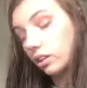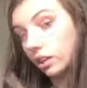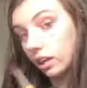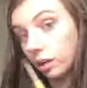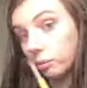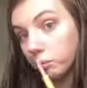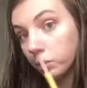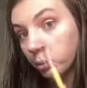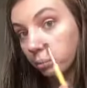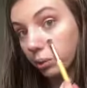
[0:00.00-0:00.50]

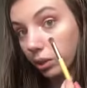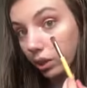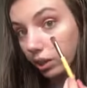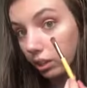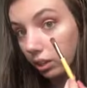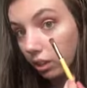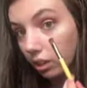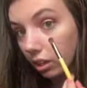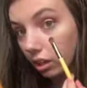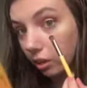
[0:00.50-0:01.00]
and I'm going to put
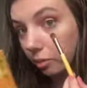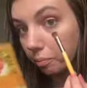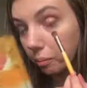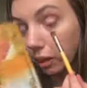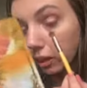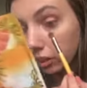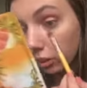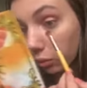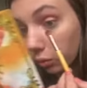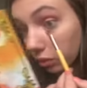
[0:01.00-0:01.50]
it in
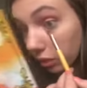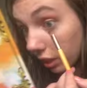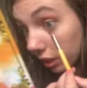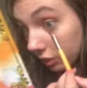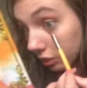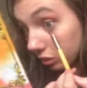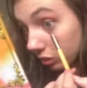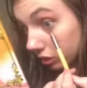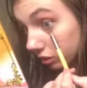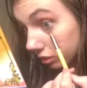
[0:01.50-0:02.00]
my lower
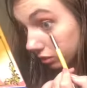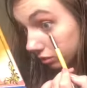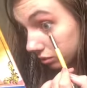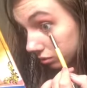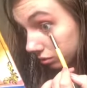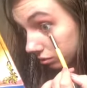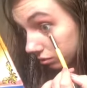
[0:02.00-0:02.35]
lash line.